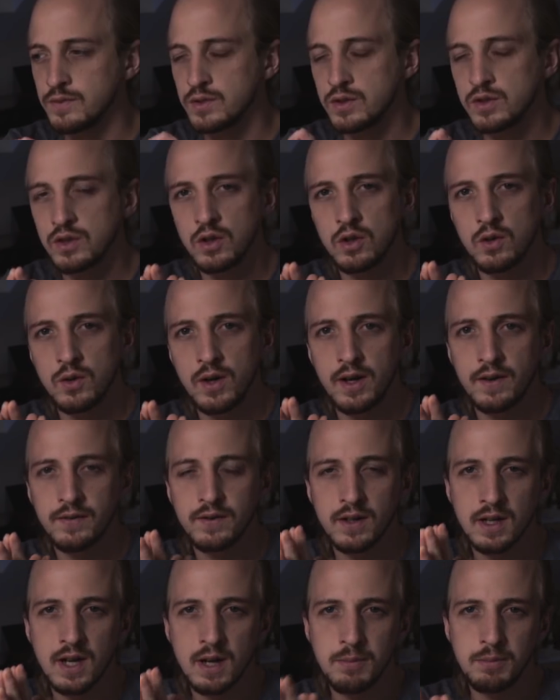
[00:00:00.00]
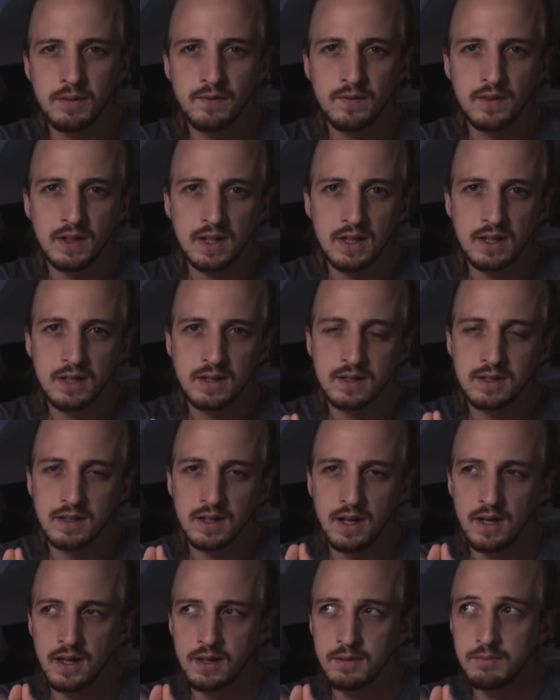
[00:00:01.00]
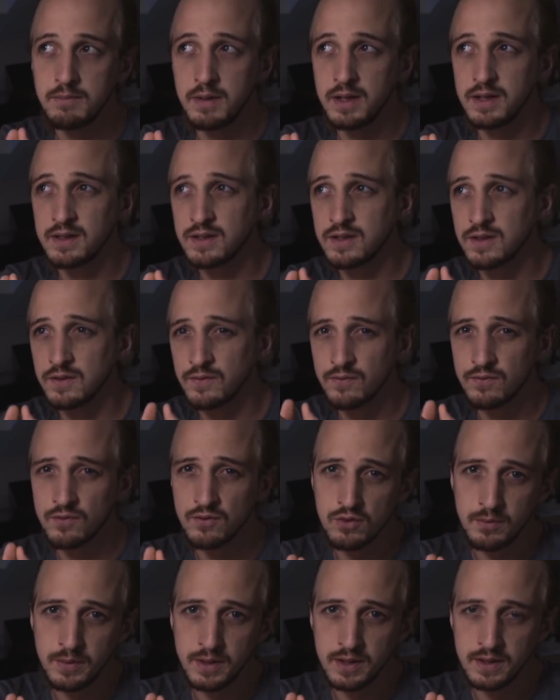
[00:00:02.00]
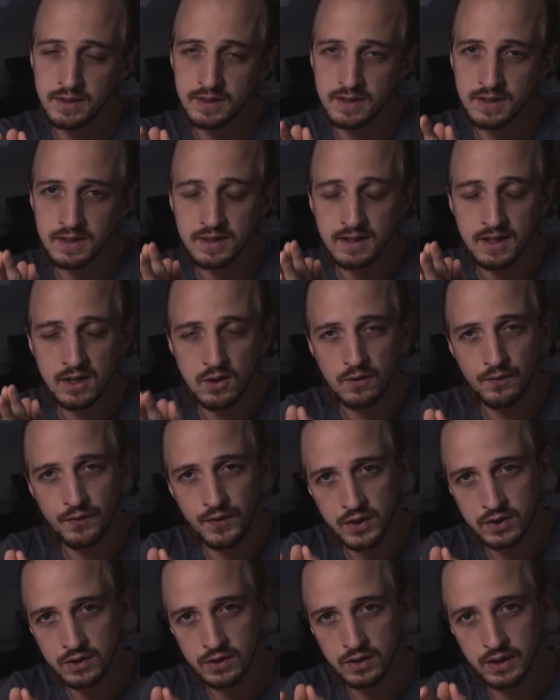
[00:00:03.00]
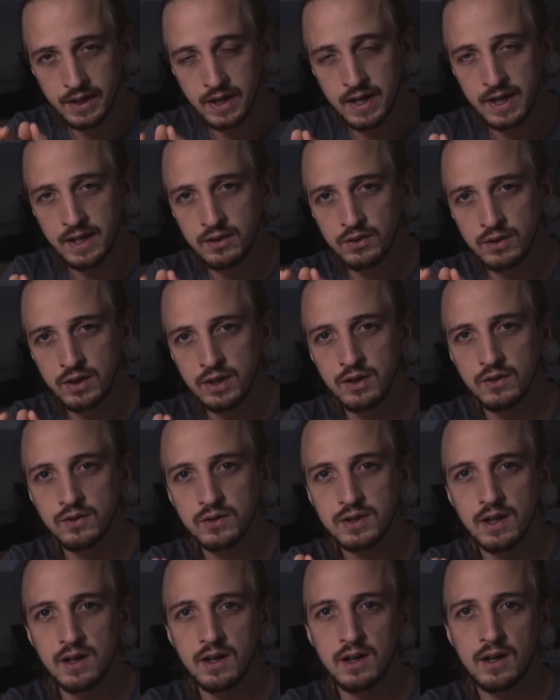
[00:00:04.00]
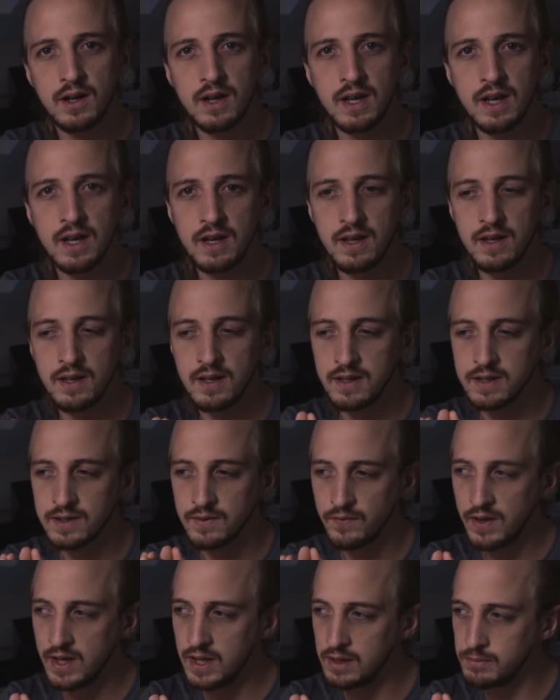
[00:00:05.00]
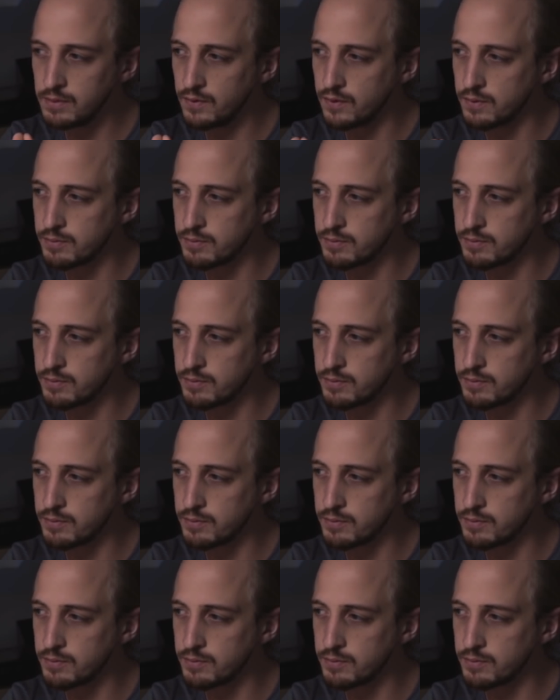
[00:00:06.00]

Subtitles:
So, after a couple of leaks and months of rumours, it's now official. The Canon EOS R8 is available for